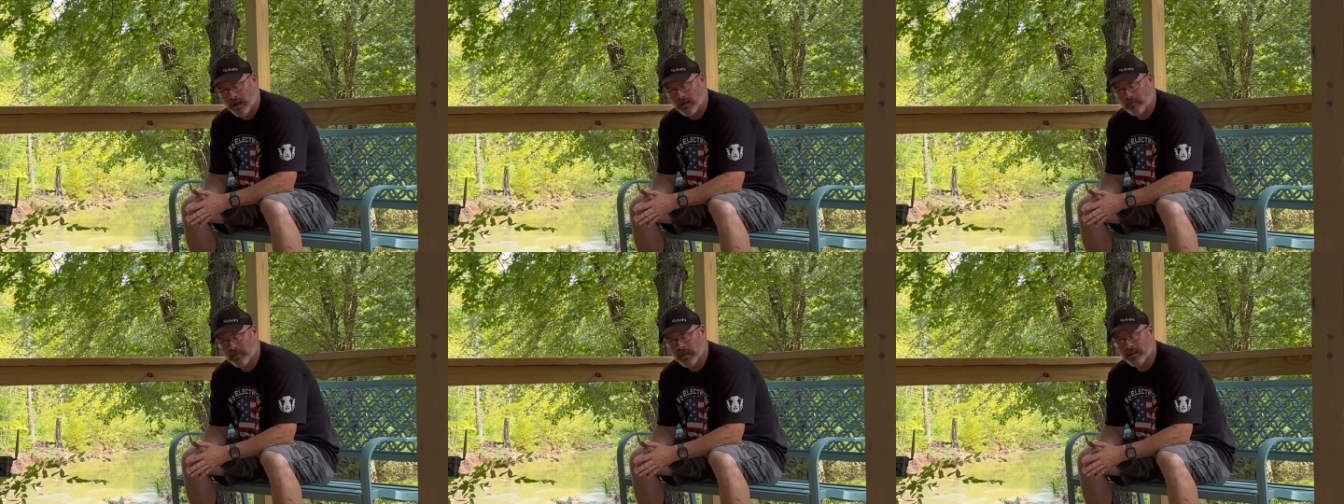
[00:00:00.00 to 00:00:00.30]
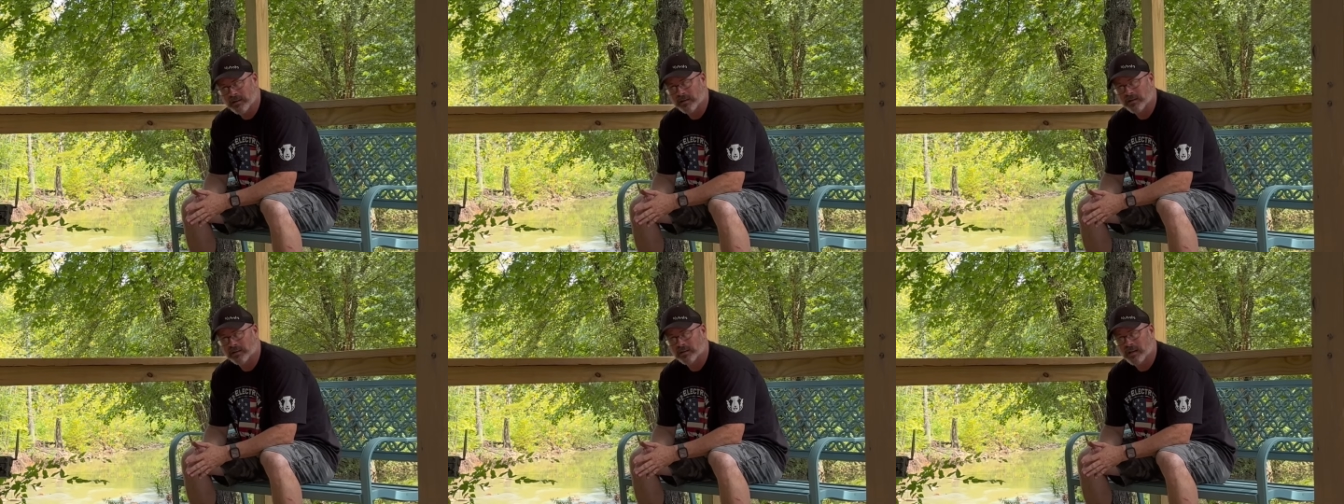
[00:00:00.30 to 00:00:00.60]
I've
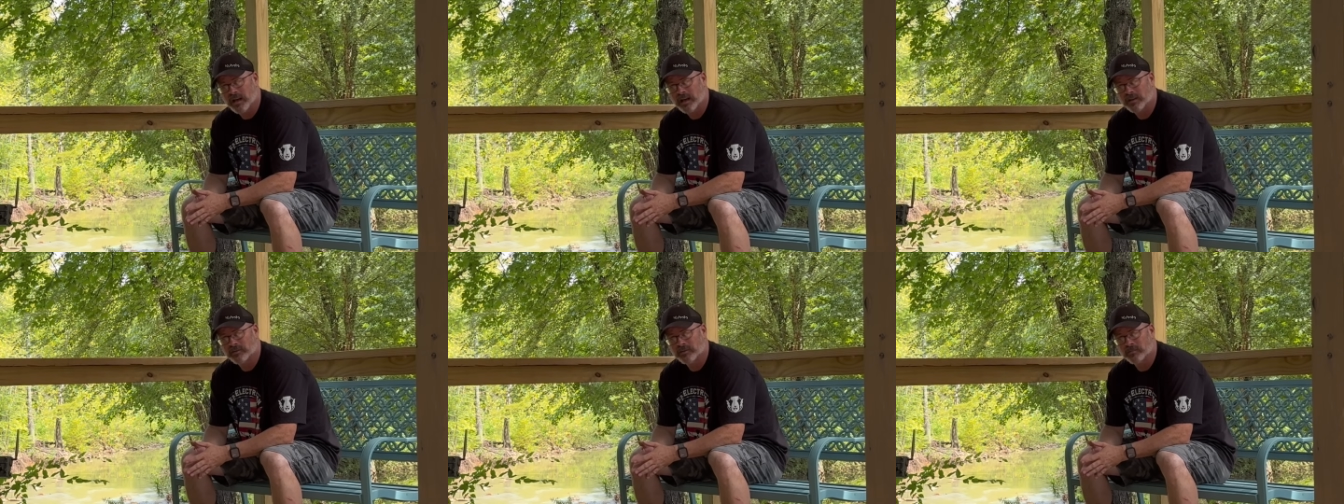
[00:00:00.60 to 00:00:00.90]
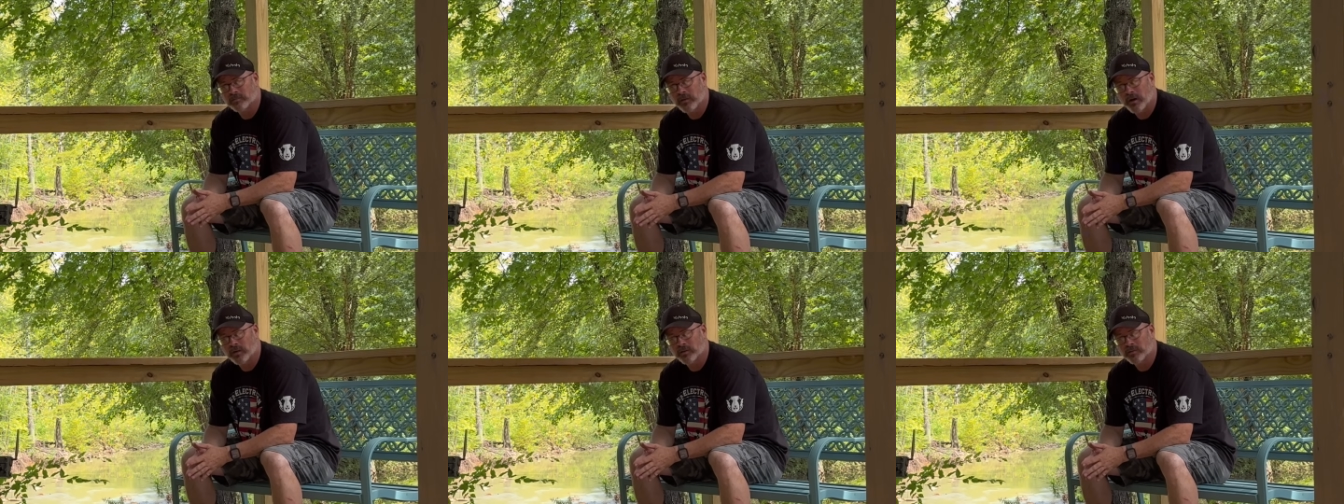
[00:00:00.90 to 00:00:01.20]
been to the doctor
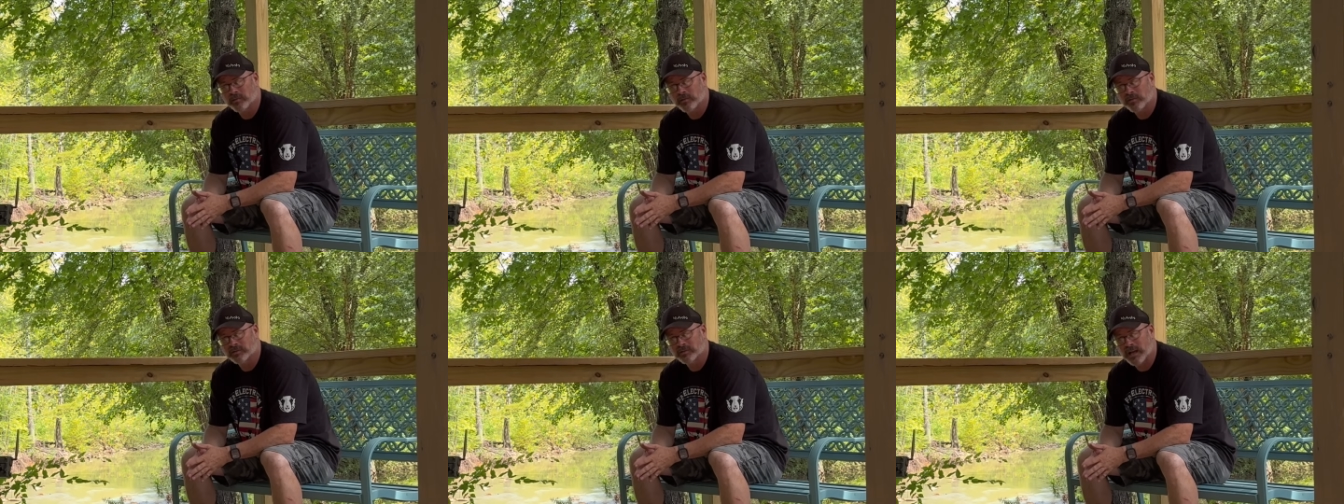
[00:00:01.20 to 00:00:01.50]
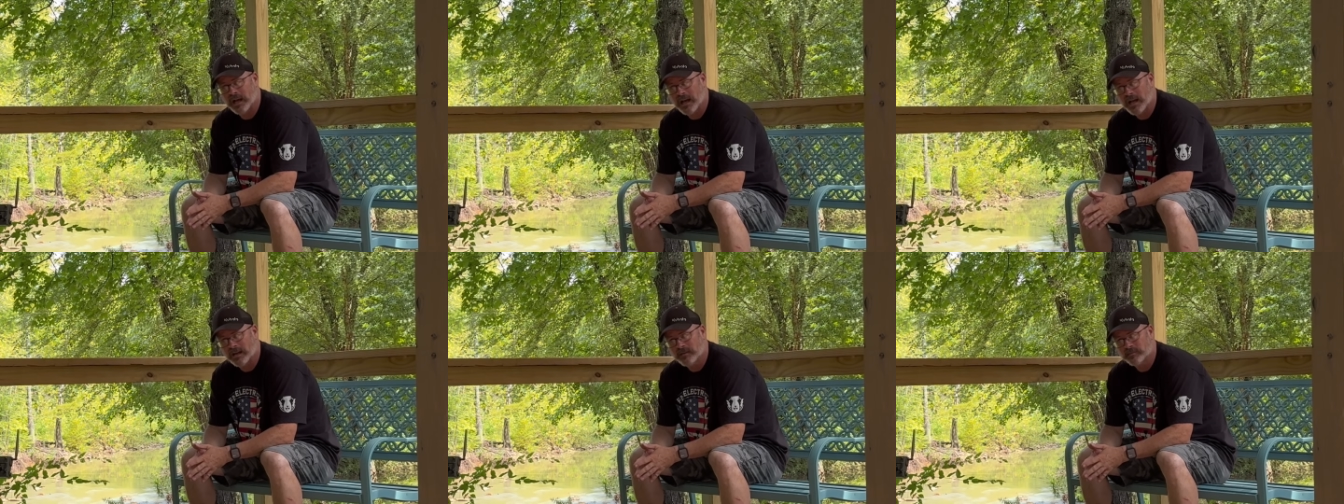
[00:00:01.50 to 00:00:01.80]
multiple
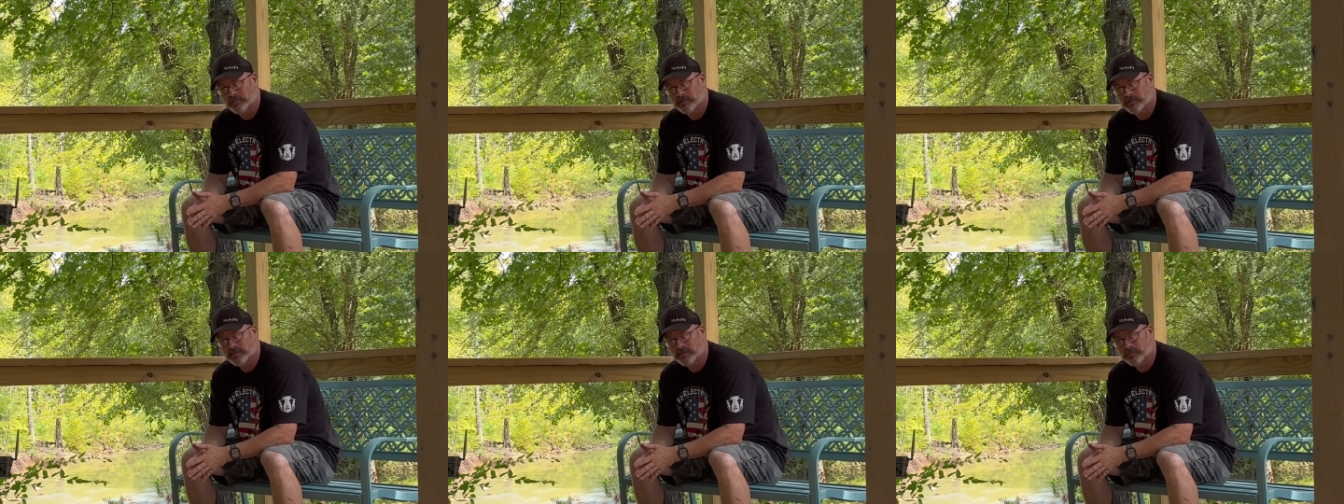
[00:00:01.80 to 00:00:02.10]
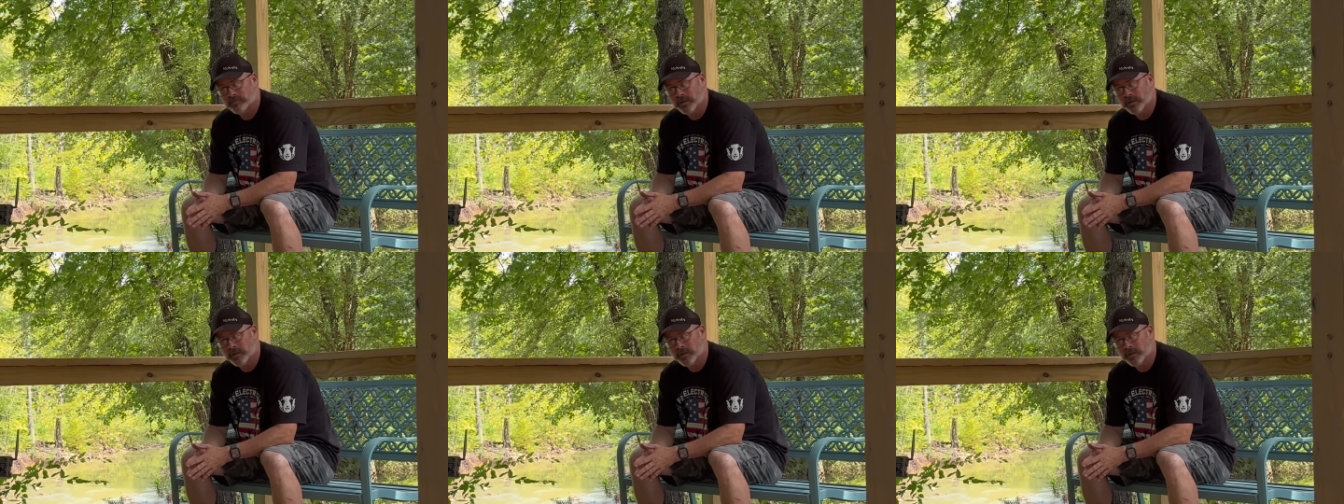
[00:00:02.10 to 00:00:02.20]
times,